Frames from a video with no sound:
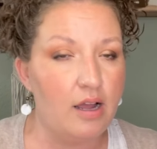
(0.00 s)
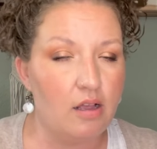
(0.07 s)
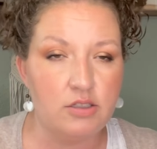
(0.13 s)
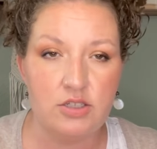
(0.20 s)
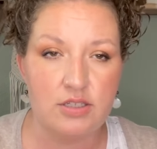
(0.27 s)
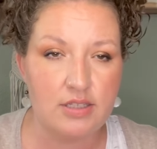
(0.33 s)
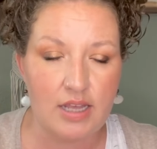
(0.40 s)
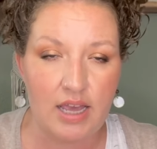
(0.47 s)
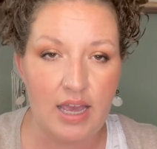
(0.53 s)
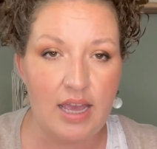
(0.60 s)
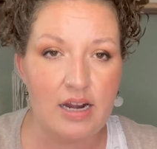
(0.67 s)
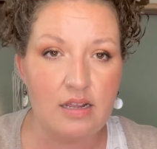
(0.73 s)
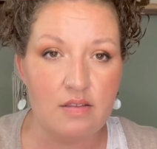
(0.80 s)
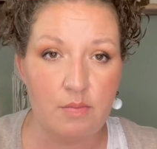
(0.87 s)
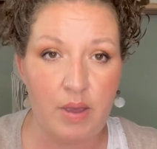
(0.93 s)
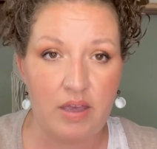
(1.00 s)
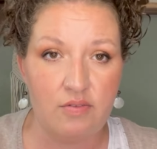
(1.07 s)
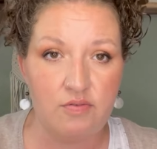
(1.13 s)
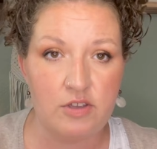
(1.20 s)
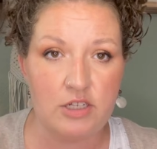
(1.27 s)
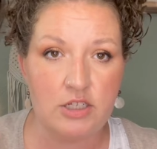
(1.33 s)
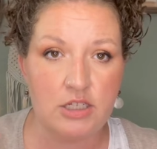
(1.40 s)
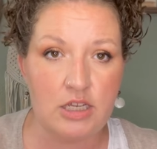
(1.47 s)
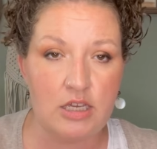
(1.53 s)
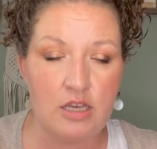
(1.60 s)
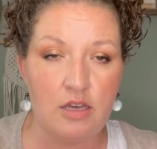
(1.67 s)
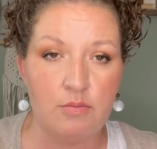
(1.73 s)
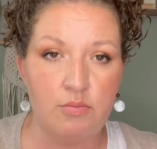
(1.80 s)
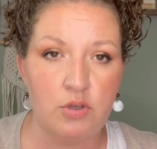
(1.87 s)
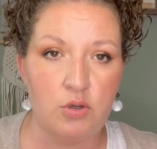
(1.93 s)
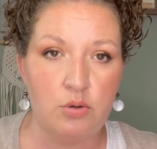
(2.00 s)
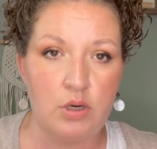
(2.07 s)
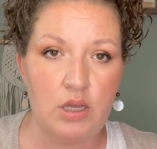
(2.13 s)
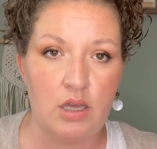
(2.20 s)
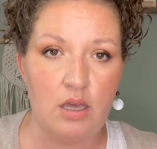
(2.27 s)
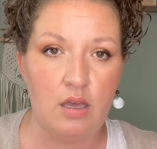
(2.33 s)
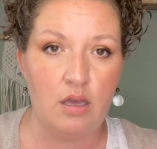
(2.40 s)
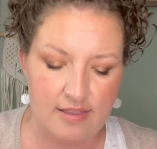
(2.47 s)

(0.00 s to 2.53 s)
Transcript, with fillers: I'll just say it is my Fenty Beauty,